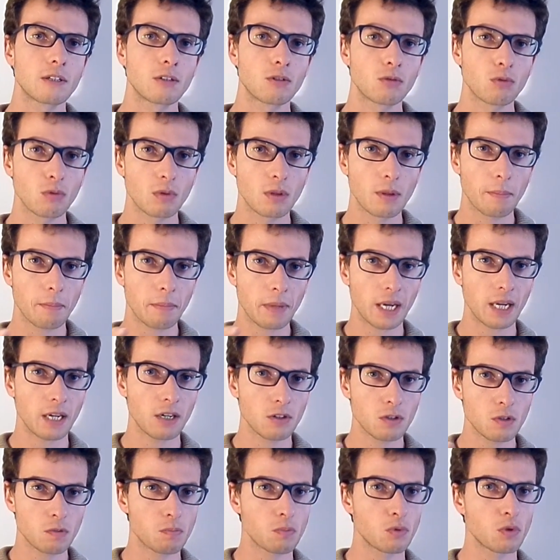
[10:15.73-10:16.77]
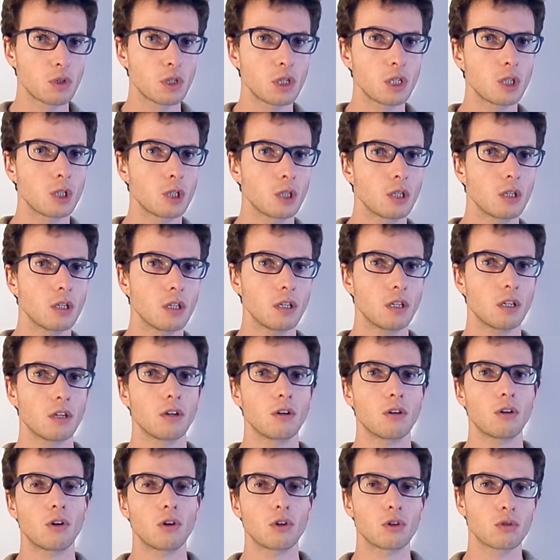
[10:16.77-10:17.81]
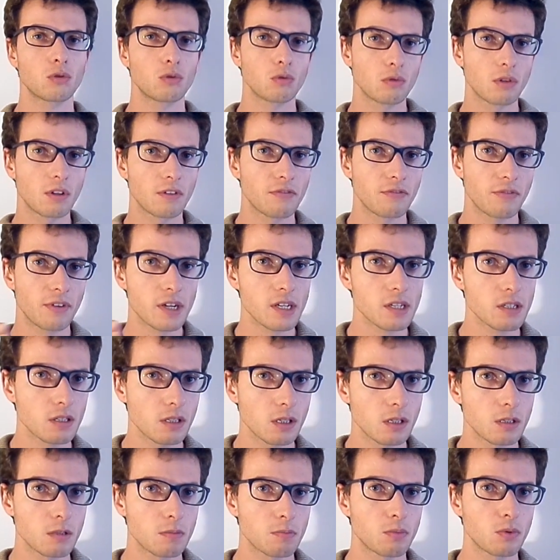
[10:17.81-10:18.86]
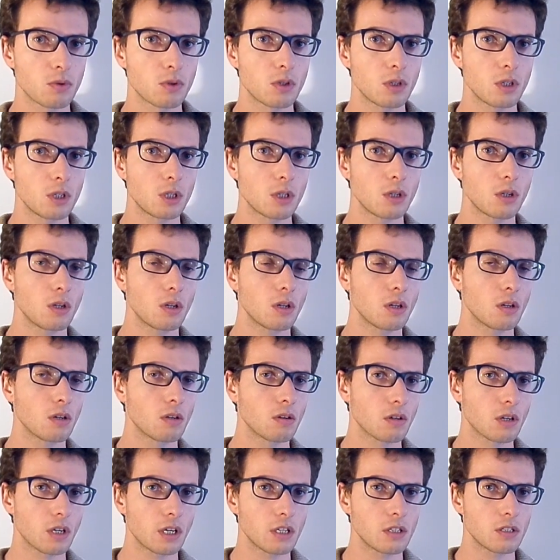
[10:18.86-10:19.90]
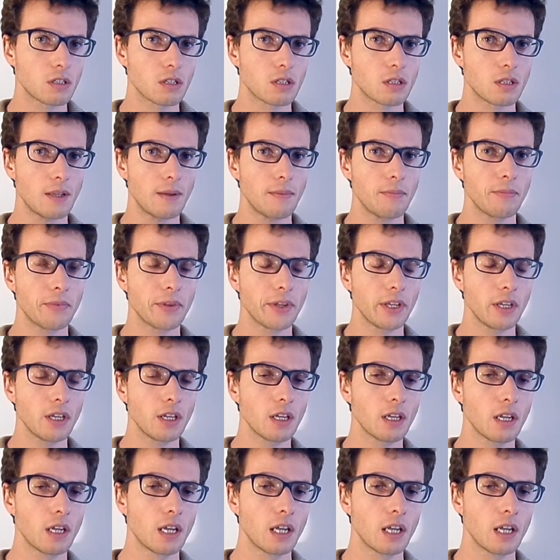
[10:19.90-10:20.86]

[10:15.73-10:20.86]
to the minus position or to the fastest position. Okay, it's the same thing.